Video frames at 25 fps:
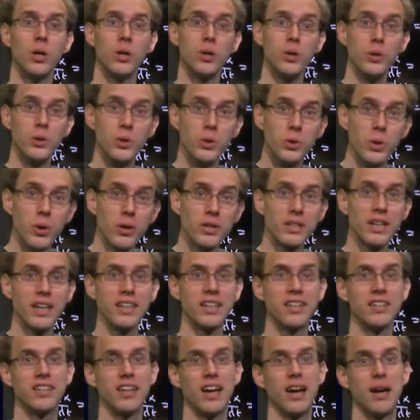Not at
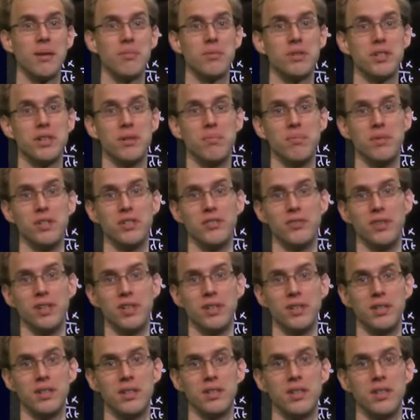the times in between.